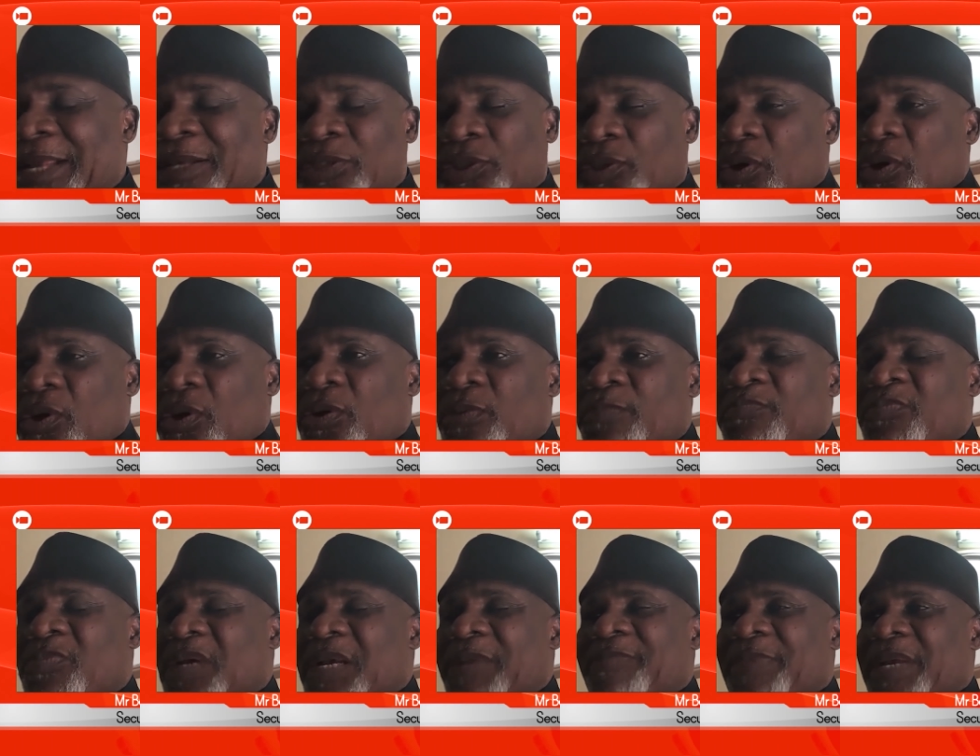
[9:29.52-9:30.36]
so
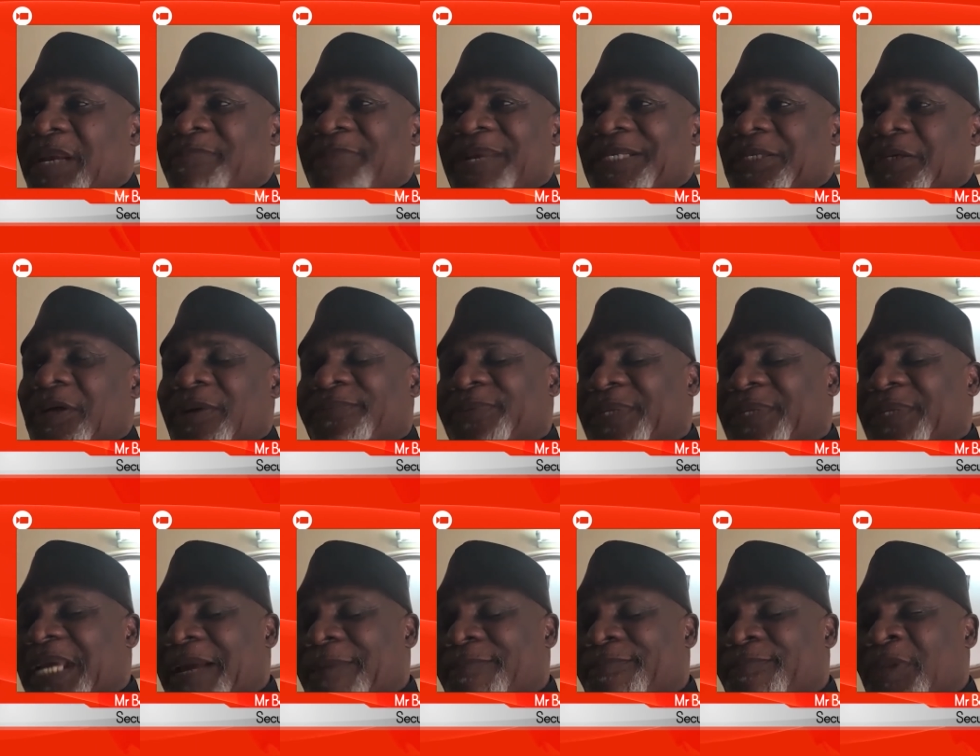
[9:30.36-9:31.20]
many of
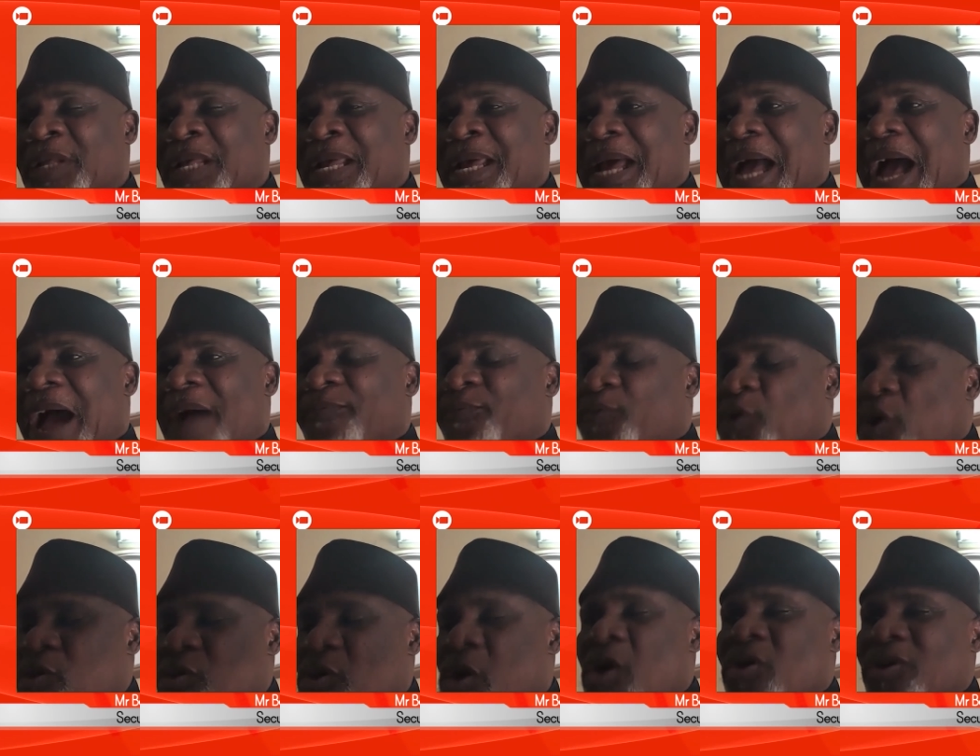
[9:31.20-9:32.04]
them have
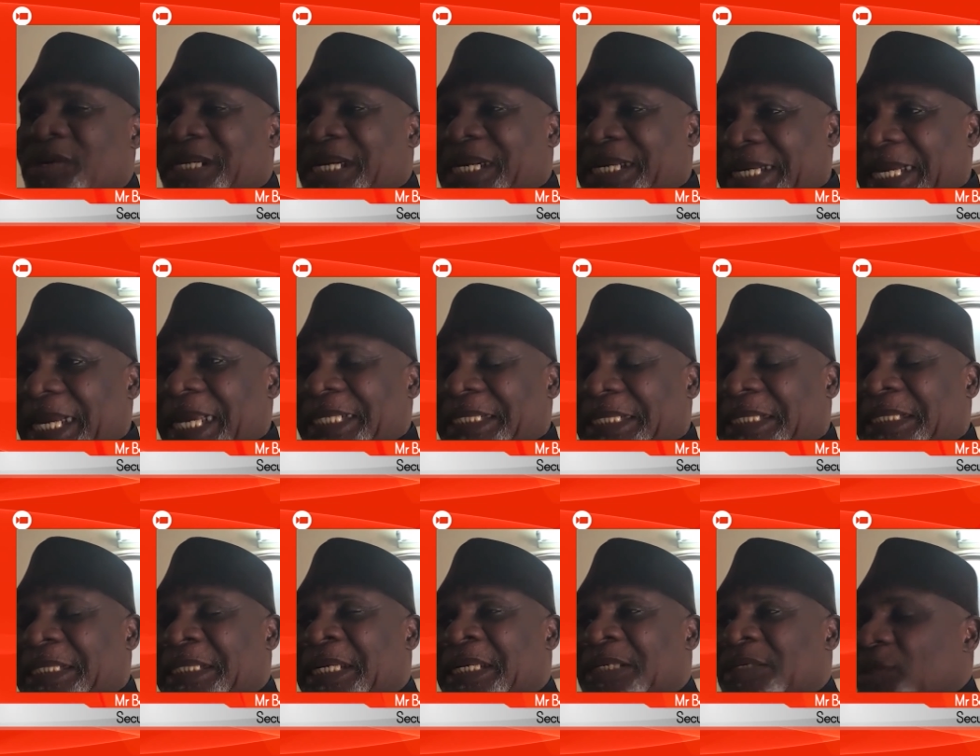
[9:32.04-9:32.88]
congregate,
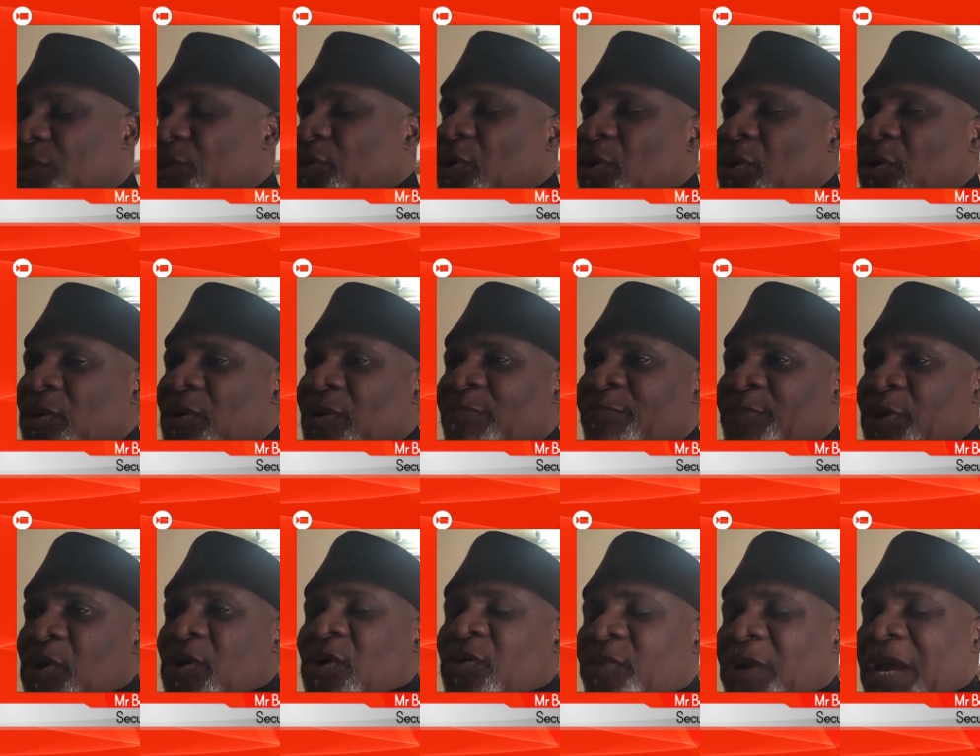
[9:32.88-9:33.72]
you know,
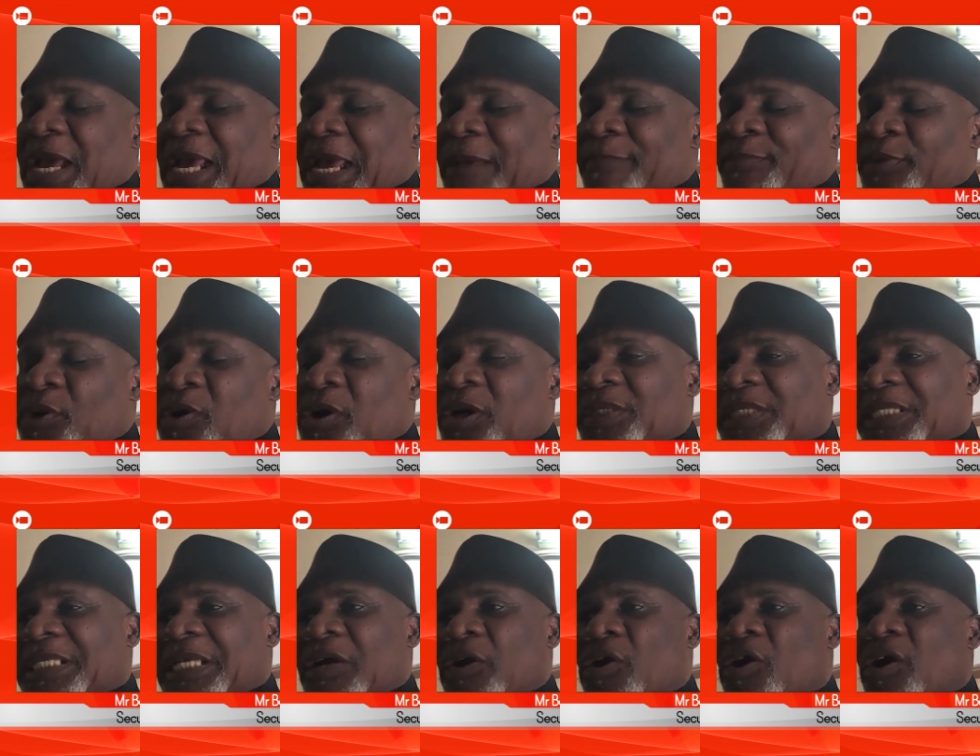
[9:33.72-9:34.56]
uh, because
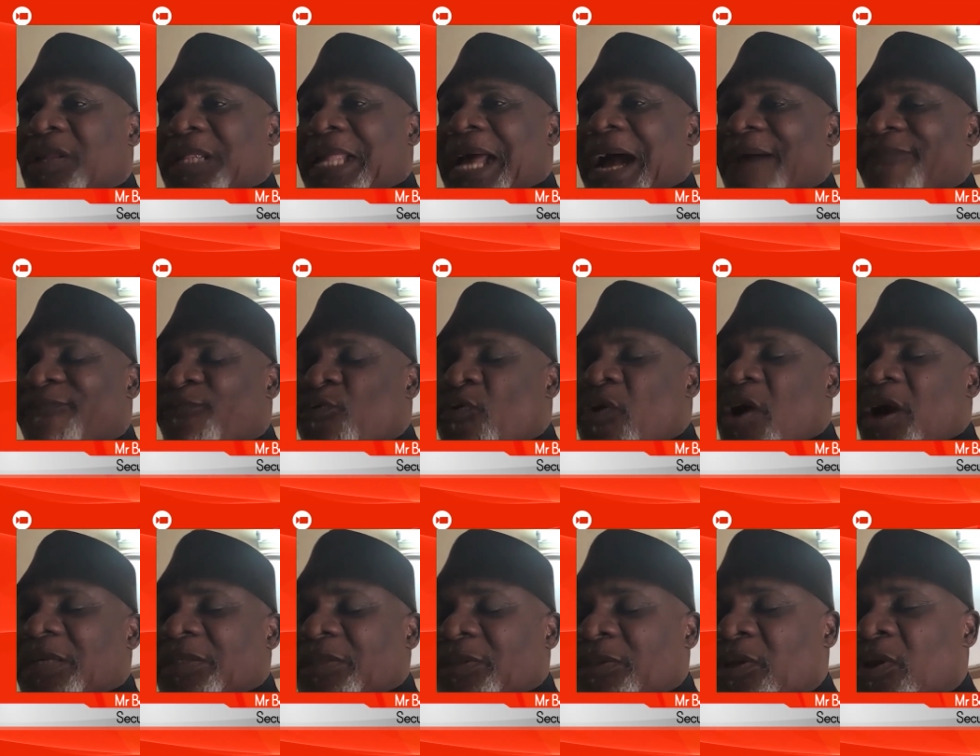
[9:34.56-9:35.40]
they all have
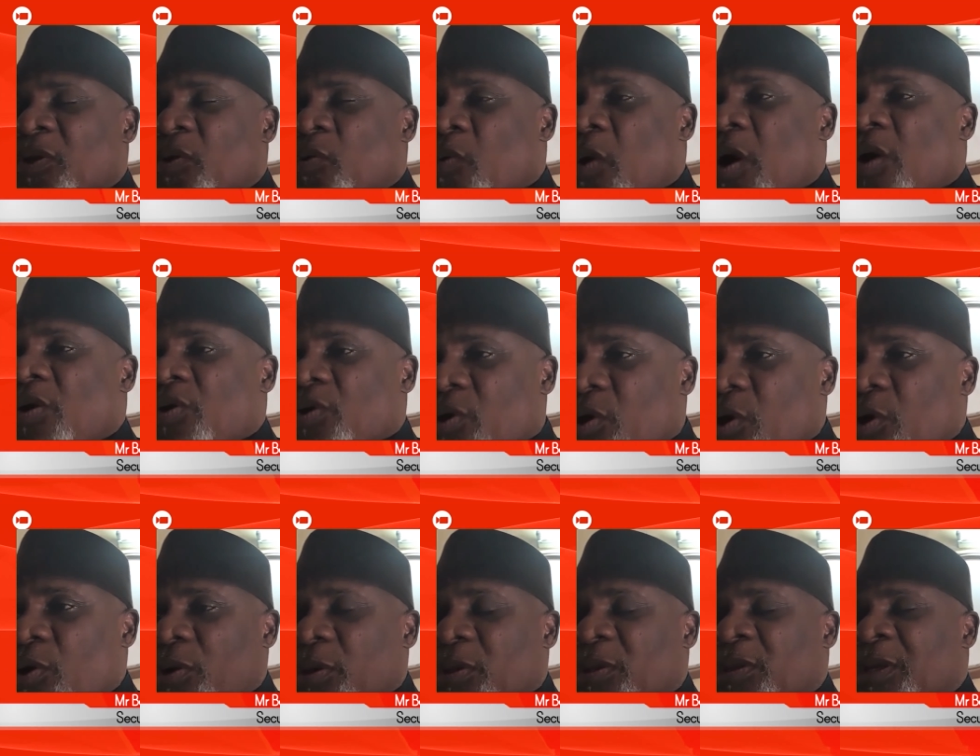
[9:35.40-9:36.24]
one one
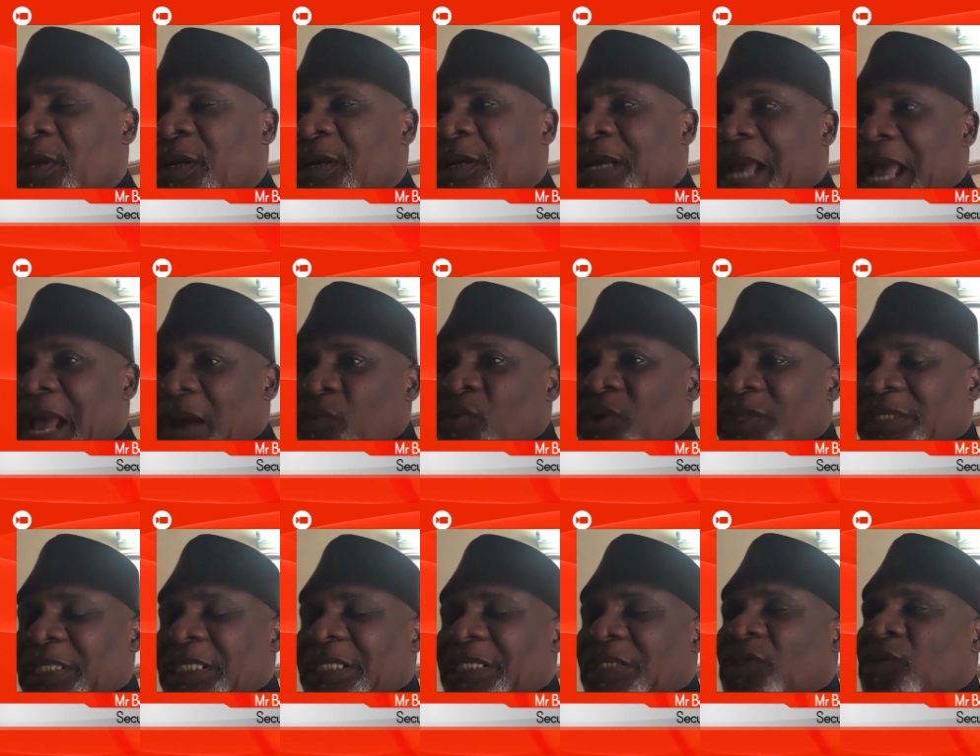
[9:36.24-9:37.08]
goal, and
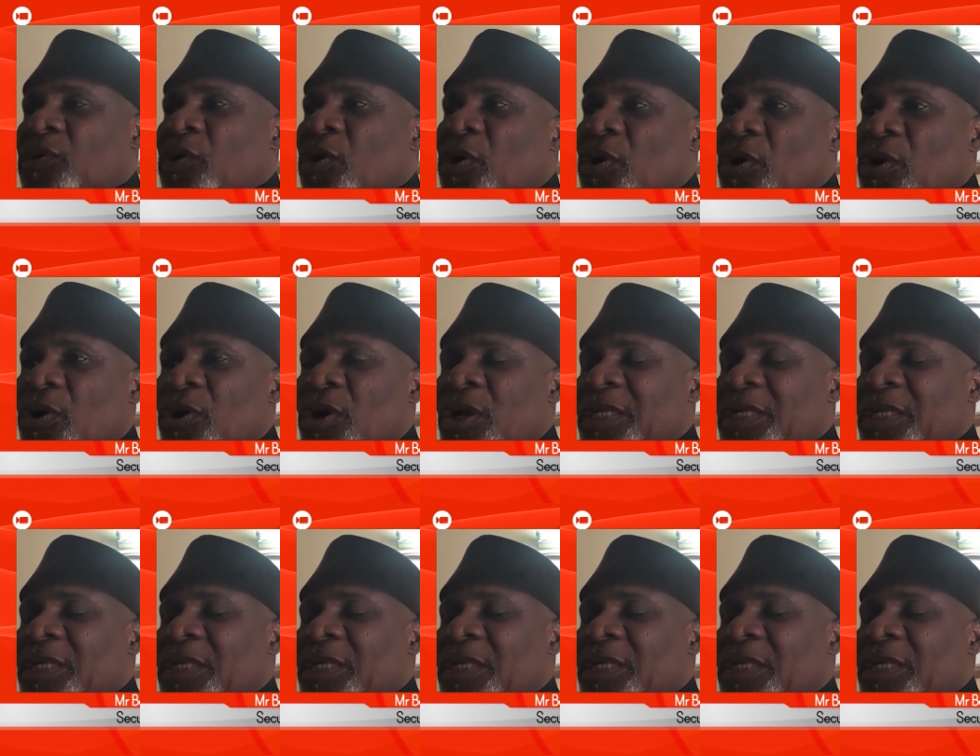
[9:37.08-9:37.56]
which is to